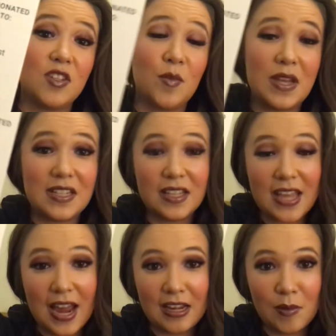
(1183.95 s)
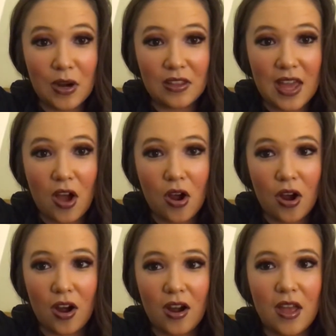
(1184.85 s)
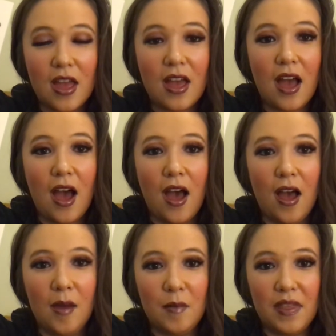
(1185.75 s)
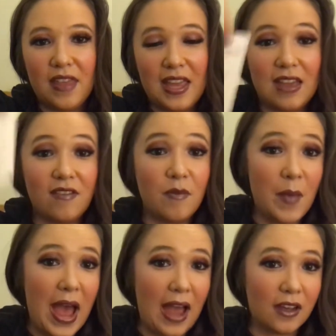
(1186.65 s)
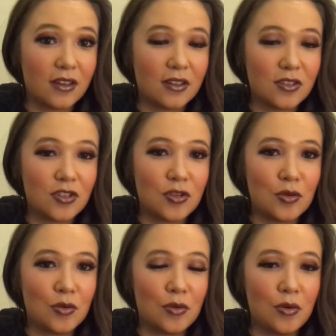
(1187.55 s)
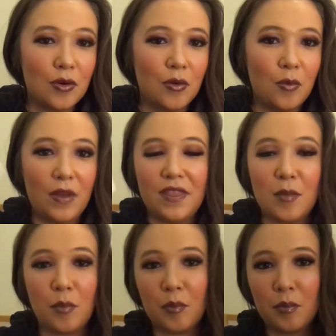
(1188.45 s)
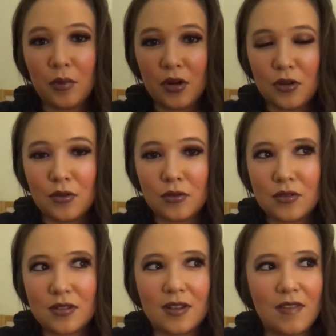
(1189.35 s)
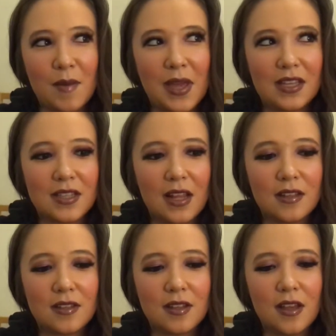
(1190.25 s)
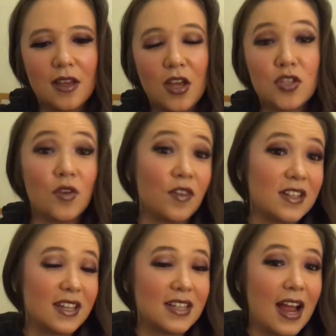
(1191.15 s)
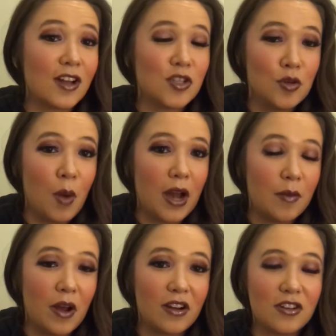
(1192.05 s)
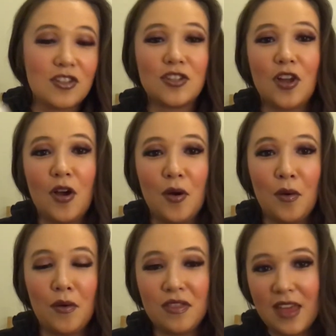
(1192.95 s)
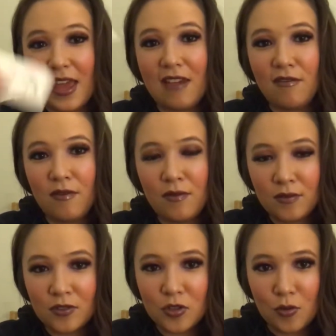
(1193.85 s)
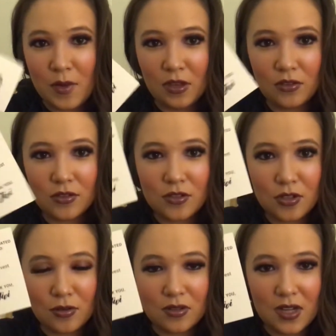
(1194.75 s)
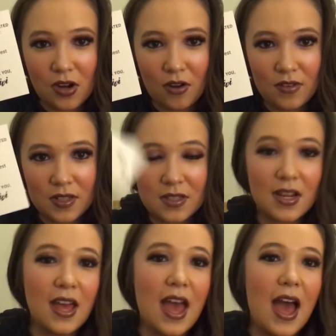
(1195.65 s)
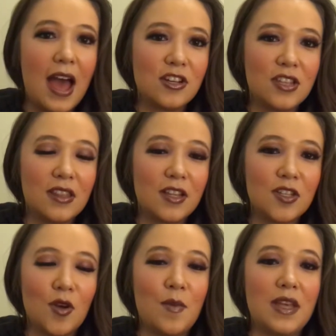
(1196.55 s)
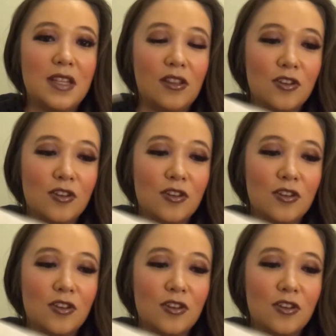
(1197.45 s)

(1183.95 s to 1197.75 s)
So basically anywhere they are, they give back to what they produce, if that makes sense. So for instance, I got 2 body butters, so they gave 2 meals to City Harvest. I just think that's so amazing.